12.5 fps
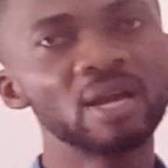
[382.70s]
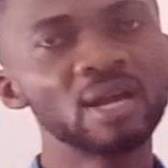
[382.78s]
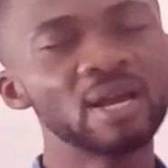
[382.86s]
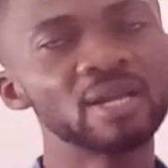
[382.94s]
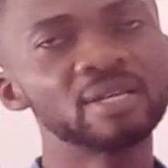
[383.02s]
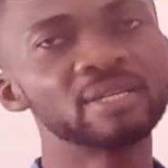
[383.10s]

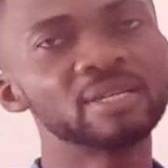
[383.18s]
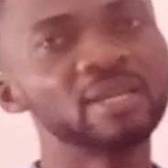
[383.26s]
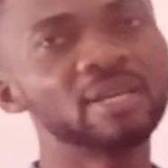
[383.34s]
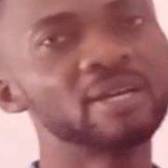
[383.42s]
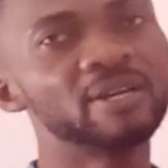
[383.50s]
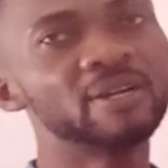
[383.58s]
and
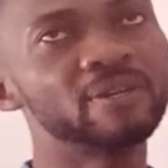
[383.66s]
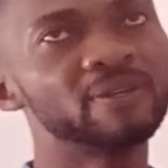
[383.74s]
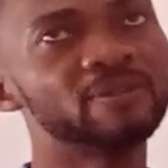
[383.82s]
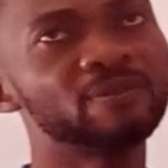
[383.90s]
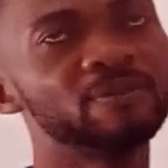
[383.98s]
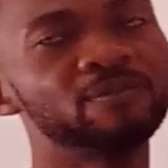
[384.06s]

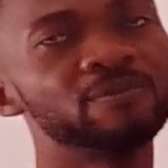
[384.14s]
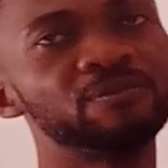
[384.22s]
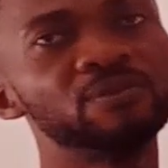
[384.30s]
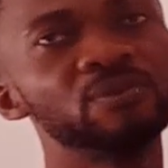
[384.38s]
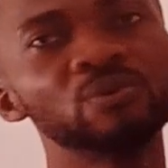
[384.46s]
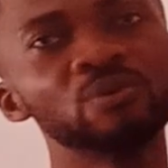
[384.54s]

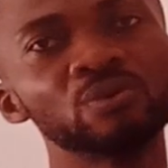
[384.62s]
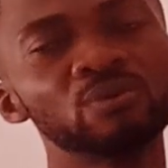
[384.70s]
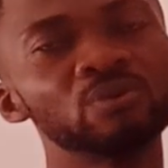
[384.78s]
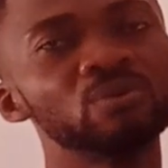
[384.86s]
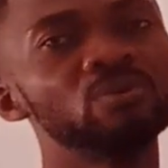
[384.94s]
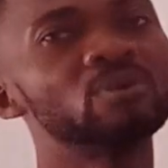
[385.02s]

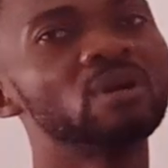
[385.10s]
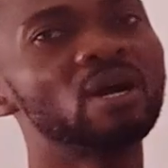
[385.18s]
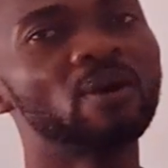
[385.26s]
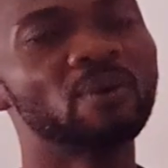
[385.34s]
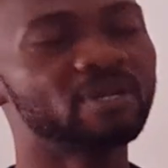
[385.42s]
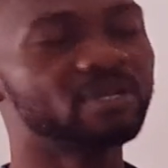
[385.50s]
few
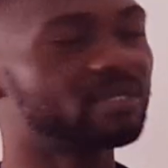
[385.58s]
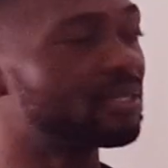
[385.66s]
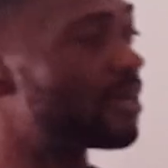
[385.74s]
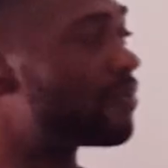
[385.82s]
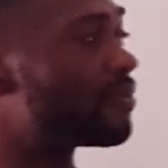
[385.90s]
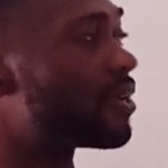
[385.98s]
hours
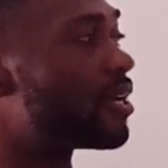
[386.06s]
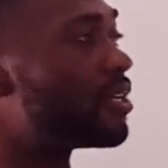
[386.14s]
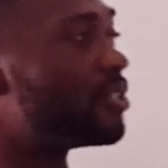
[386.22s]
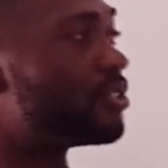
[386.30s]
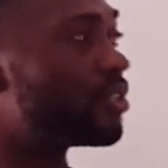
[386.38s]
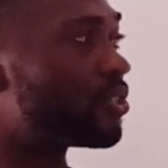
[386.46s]
after
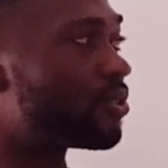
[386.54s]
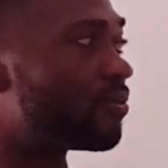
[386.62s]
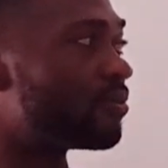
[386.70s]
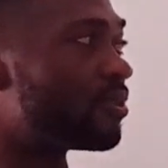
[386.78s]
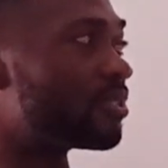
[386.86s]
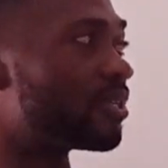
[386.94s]
injection
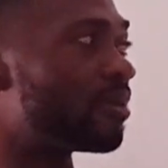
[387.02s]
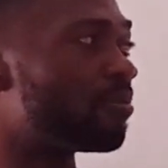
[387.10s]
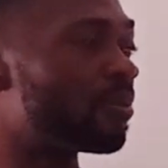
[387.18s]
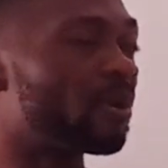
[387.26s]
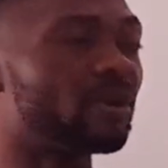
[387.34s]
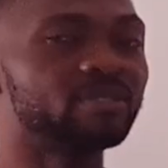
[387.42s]
of this
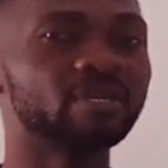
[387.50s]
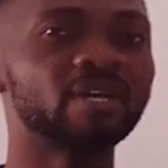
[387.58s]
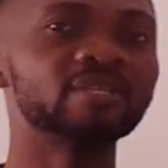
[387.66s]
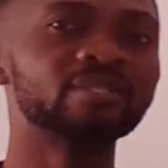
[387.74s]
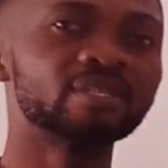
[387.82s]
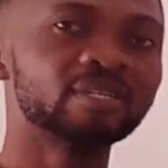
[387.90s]

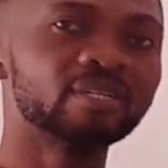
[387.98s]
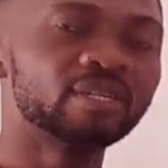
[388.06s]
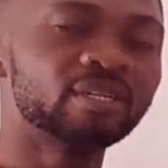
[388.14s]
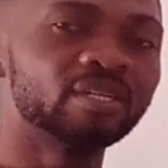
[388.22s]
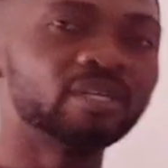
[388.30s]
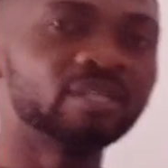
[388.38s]
parasite,
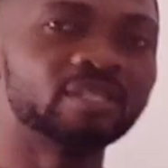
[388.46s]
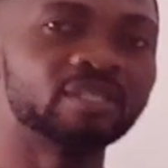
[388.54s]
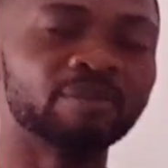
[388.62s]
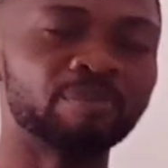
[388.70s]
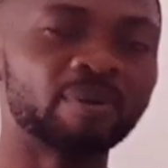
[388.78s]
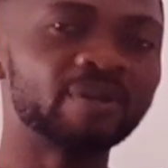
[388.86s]

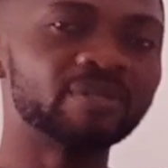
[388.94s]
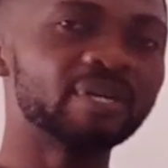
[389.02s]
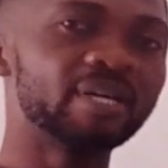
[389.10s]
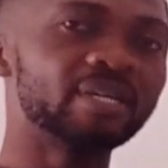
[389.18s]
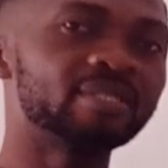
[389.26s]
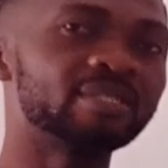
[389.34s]
the
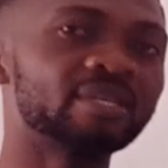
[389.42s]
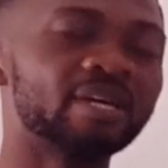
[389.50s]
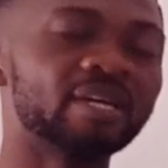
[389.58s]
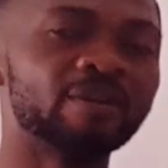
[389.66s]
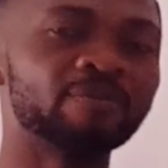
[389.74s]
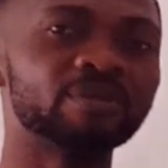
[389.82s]
parasites
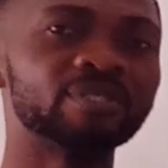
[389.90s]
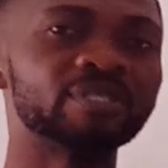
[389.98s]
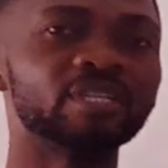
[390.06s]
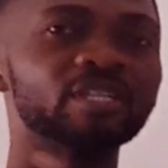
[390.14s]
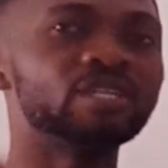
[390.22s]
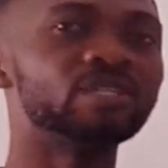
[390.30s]
are now being
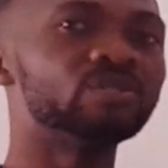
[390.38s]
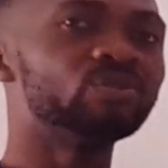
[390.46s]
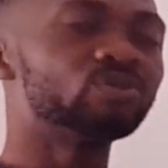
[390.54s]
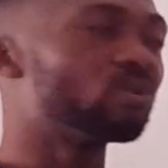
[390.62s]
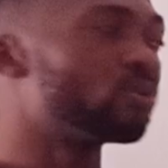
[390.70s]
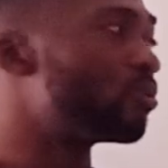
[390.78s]

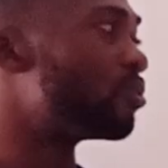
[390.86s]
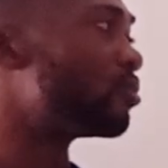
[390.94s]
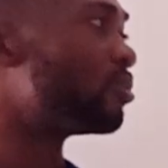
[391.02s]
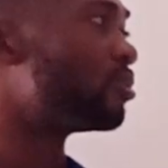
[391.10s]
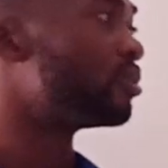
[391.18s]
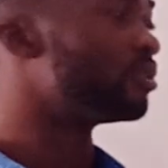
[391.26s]
taken to
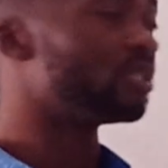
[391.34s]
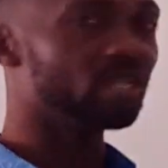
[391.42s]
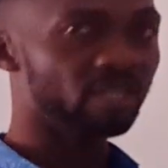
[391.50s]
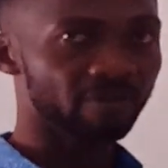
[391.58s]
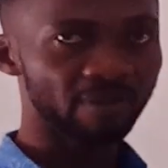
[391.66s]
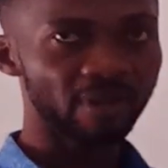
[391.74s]
the
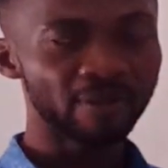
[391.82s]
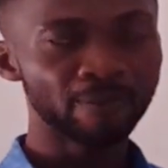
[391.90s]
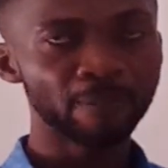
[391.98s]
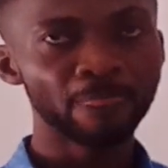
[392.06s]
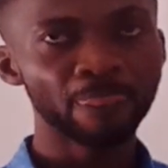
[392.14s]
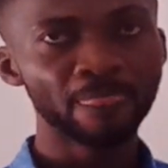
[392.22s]
liver.
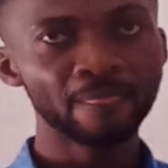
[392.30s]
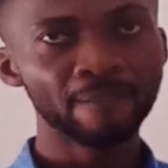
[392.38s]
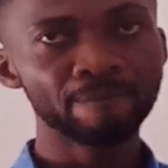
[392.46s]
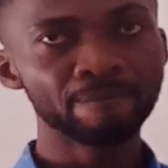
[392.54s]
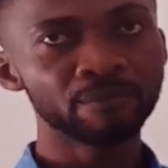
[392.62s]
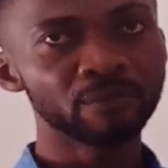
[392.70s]

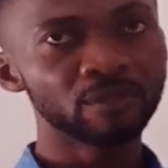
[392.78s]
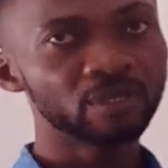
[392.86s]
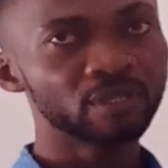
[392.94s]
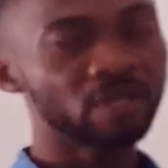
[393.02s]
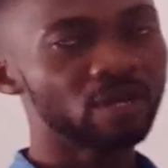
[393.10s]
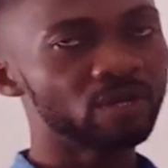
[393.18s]

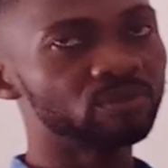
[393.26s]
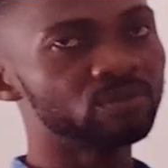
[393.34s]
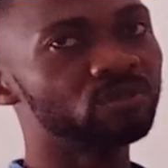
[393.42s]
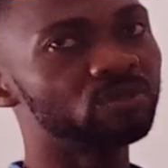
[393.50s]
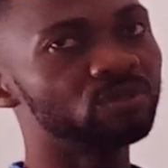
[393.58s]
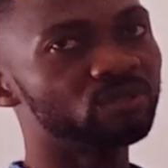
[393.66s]
Now,
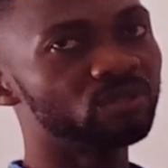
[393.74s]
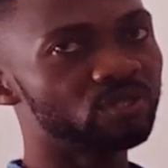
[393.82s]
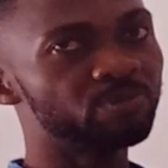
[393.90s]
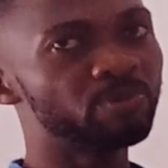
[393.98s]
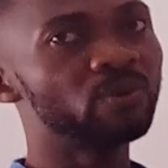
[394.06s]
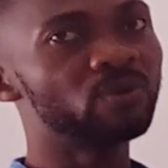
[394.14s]
the
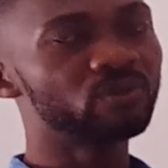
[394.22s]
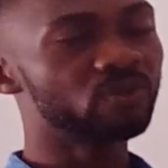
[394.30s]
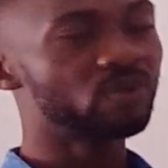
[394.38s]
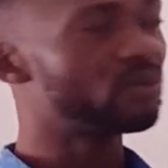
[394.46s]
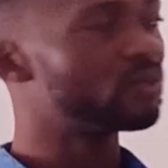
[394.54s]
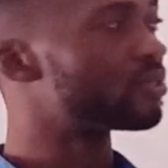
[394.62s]

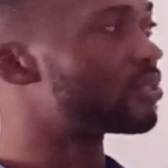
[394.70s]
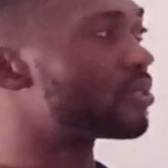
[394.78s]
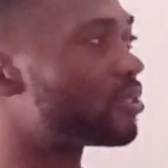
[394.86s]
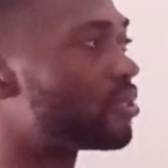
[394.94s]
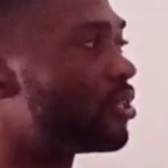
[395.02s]
sporozoites